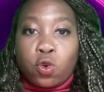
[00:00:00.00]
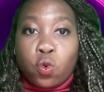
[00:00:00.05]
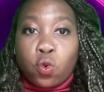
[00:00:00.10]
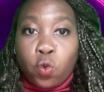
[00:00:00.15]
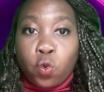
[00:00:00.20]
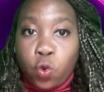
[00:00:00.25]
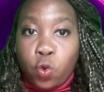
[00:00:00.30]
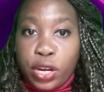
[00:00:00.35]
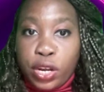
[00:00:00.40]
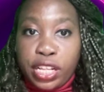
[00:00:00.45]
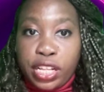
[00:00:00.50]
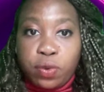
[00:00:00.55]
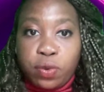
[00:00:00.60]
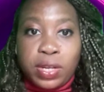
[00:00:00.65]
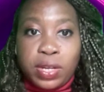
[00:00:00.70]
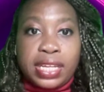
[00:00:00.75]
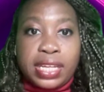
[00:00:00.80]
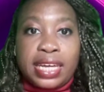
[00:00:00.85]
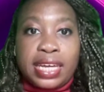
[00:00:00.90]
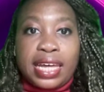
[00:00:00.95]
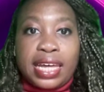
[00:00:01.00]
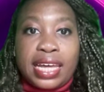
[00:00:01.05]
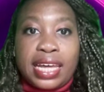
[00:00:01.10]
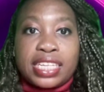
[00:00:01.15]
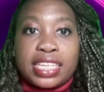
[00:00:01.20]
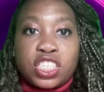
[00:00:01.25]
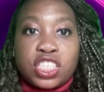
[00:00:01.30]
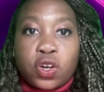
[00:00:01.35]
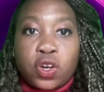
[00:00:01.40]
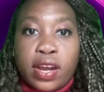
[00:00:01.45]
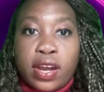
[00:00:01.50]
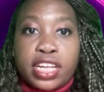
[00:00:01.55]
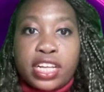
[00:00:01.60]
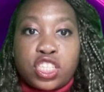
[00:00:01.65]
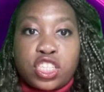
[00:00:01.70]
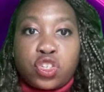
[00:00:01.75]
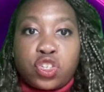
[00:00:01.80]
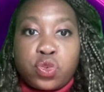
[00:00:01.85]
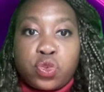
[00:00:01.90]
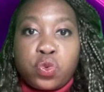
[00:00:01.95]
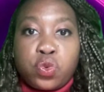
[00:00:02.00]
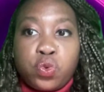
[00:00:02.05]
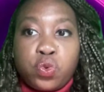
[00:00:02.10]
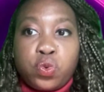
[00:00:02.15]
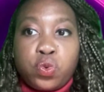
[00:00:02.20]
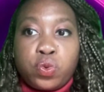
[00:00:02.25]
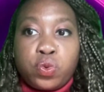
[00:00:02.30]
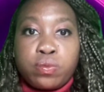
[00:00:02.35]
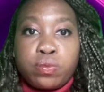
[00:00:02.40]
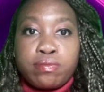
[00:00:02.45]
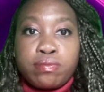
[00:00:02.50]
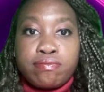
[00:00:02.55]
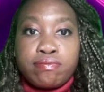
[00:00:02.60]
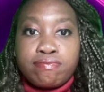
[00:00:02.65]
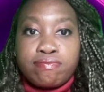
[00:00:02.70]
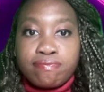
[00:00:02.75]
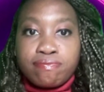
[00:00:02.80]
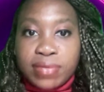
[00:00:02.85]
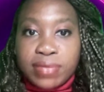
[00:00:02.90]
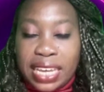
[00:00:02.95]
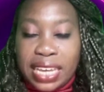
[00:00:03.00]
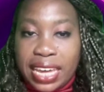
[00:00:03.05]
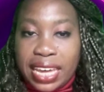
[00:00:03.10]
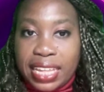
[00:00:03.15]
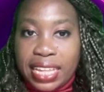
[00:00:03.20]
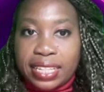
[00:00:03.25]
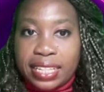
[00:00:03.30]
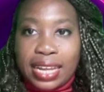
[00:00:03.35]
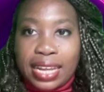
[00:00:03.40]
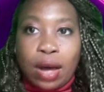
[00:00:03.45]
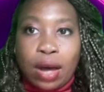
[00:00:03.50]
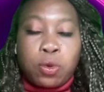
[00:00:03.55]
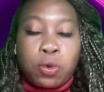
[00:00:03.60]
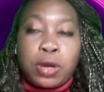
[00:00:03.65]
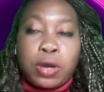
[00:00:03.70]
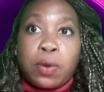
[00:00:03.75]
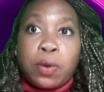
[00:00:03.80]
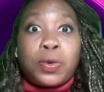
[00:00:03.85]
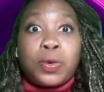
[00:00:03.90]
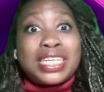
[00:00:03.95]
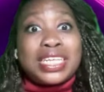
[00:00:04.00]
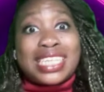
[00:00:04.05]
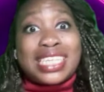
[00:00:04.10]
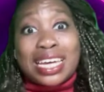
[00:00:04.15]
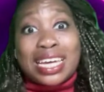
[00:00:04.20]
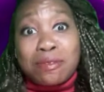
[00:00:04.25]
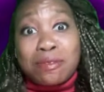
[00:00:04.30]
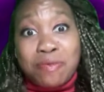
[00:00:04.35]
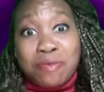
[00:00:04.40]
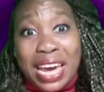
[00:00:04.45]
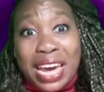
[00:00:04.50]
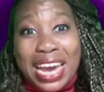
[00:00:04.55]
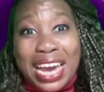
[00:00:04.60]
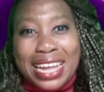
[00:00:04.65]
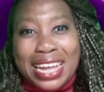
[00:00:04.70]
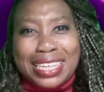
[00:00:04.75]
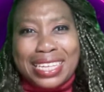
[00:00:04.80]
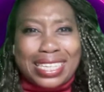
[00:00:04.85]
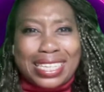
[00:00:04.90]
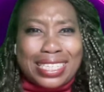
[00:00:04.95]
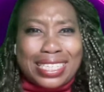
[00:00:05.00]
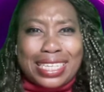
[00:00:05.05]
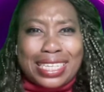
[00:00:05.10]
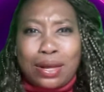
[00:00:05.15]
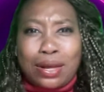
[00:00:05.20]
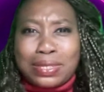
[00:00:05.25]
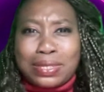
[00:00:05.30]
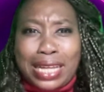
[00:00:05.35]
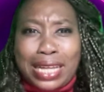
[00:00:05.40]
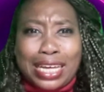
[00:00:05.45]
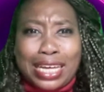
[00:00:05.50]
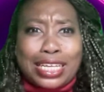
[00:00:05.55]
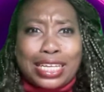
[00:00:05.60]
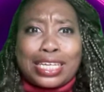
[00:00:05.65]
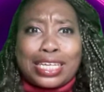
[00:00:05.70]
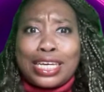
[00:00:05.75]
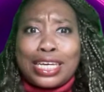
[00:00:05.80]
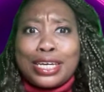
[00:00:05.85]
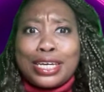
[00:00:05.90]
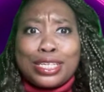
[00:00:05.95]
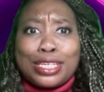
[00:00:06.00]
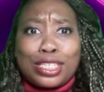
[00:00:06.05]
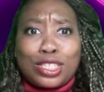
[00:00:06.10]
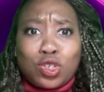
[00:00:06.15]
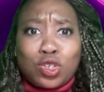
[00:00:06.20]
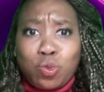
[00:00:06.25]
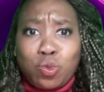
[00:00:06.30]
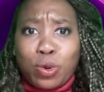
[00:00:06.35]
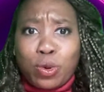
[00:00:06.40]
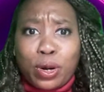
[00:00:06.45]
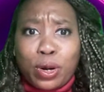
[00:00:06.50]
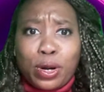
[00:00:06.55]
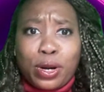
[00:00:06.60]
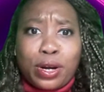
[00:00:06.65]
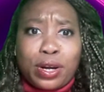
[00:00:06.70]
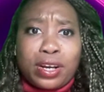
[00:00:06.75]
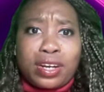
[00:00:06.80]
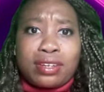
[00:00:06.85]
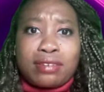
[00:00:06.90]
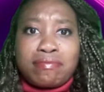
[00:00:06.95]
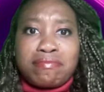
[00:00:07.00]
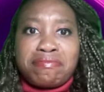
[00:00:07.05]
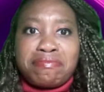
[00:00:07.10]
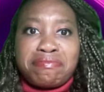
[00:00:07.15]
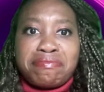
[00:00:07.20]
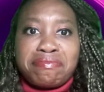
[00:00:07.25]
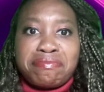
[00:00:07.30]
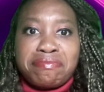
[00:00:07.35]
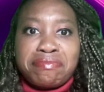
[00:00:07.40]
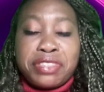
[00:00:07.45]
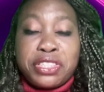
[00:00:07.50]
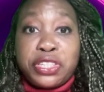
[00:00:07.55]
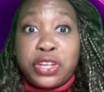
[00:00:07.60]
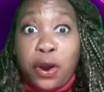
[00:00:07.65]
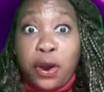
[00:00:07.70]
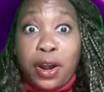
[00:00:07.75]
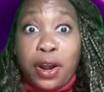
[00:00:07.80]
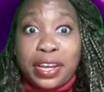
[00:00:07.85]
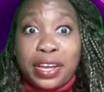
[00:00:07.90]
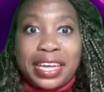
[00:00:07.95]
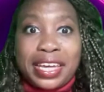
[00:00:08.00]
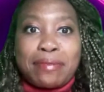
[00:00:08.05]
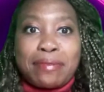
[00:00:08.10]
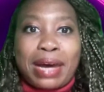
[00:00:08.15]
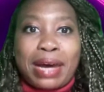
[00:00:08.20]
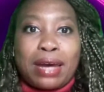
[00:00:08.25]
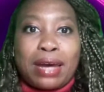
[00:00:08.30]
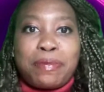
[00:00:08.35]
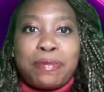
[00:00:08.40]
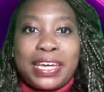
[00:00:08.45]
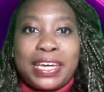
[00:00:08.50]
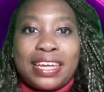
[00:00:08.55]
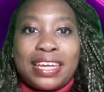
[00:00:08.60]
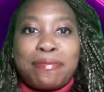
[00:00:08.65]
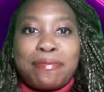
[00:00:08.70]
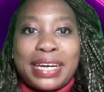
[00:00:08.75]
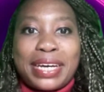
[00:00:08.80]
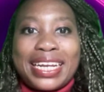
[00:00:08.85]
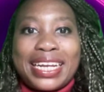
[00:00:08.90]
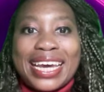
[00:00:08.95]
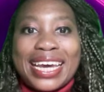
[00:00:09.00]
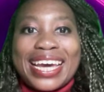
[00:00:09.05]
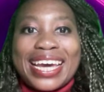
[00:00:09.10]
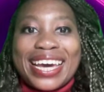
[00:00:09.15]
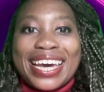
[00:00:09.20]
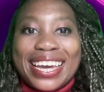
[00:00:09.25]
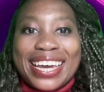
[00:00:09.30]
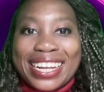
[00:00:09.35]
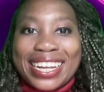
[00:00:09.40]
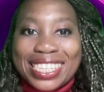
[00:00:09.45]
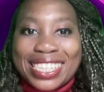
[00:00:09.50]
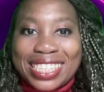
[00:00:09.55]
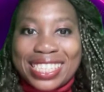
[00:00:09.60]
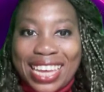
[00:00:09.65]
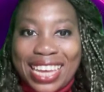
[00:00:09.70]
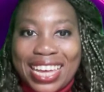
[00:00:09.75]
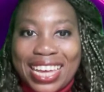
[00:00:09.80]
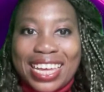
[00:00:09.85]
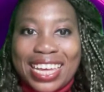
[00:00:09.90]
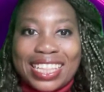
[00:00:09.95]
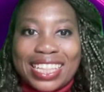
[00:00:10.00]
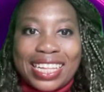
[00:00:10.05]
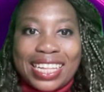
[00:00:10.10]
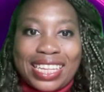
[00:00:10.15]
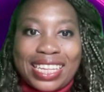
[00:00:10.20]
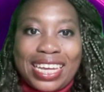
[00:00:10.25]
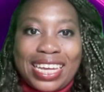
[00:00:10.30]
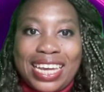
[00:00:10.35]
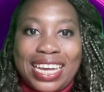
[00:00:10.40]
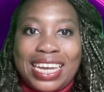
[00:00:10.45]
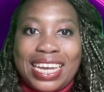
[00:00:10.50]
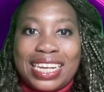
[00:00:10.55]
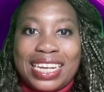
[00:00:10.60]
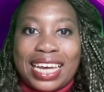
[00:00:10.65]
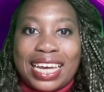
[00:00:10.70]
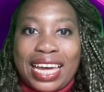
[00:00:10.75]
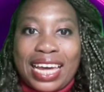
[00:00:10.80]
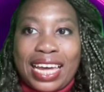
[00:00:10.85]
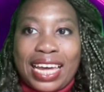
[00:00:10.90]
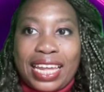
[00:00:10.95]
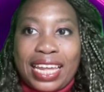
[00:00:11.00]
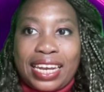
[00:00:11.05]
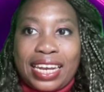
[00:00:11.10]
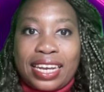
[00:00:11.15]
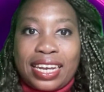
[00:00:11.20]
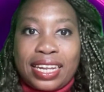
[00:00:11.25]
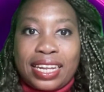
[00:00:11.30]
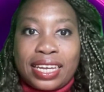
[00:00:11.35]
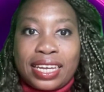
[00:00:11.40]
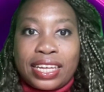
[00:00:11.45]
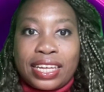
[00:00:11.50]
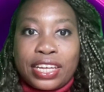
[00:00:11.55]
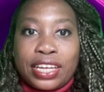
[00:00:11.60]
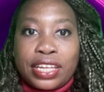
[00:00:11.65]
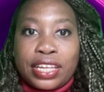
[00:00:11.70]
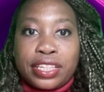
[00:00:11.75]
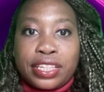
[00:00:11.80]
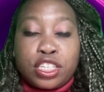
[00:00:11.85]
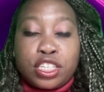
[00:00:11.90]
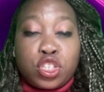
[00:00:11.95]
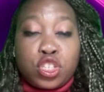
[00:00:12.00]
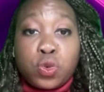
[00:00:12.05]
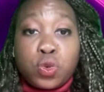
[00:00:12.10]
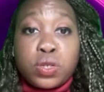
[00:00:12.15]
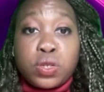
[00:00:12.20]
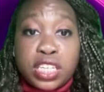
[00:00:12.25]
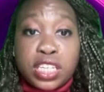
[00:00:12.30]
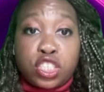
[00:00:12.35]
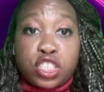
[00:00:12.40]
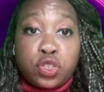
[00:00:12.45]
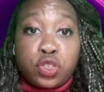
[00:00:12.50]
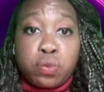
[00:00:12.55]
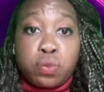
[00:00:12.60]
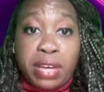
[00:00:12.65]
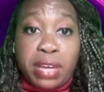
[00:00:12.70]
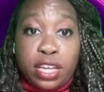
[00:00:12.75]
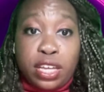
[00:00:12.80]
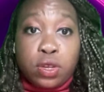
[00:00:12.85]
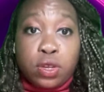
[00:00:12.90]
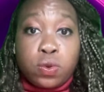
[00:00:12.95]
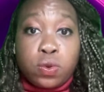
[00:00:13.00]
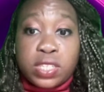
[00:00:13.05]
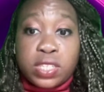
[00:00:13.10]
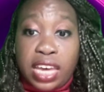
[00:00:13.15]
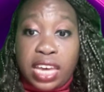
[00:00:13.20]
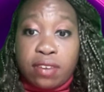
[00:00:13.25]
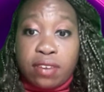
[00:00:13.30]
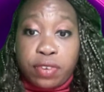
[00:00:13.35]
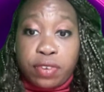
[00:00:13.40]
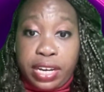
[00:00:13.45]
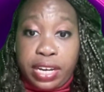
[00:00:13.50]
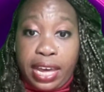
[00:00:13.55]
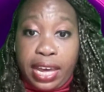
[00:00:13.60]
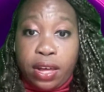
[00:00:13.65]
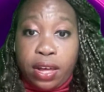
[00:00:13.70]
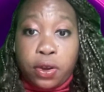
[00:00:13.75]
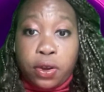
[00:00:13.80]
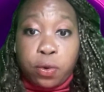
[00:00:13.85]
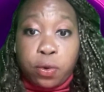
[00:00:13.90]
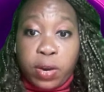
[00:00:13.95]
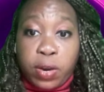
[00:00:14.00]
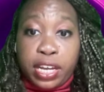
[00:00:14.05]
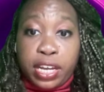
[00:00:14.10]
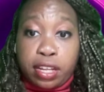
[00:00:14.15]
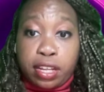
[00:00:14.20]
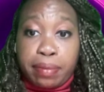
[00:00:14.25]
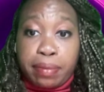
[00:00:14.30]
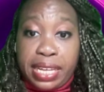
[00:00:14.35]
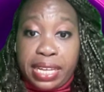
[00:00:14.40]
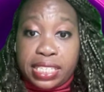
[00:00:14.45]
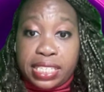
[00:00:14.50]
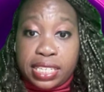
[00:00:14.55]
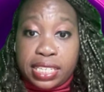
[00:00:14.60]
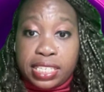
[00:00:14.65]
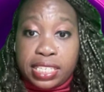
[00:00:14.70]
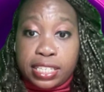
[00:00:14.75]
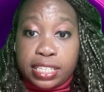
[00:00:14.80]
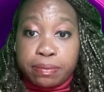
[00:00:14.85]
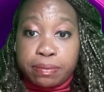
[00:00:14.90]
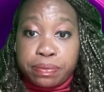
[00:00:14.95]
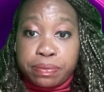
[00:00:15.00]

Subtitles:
really started to, I want to say invade, because that sounds like super dark in my opinion, but it is taking the lead in the tools that you may use every day on a regular basis.